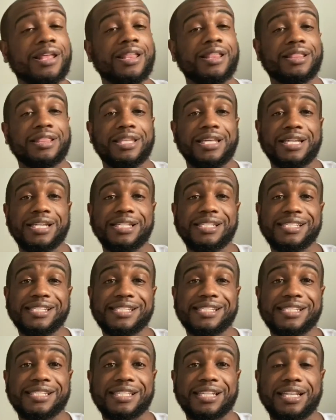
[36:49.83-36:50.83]

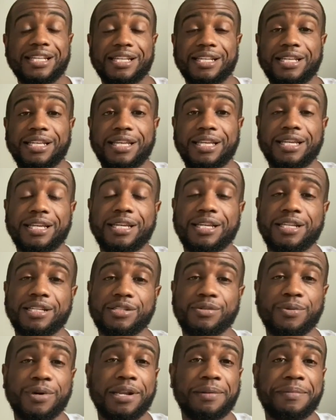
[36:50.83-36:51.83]
This is
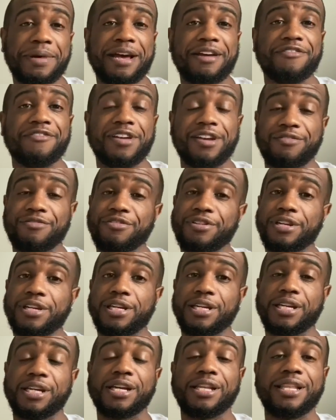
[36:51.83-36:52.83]
one of my
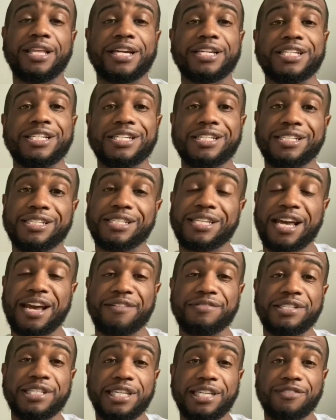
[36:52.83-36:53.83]
favorite collections I've
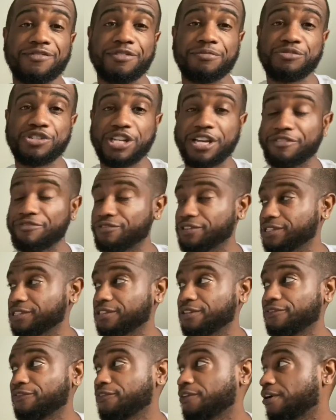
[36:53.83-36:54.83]
seen from Jeffree
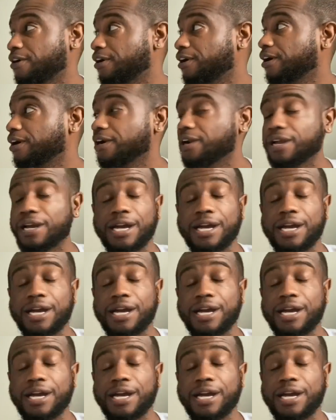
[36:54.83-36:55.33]
so far.